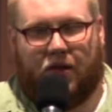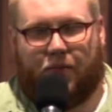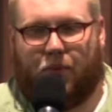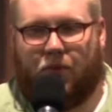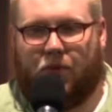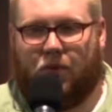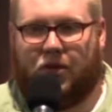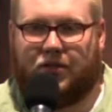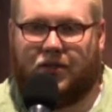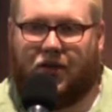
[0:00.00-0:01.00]
And the point
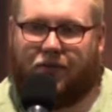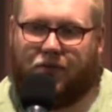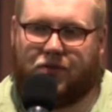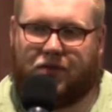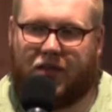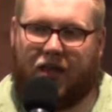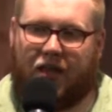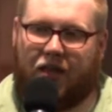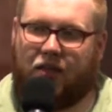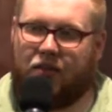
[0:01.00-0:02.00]
was that if you
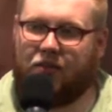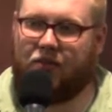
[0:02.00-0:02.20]
stay,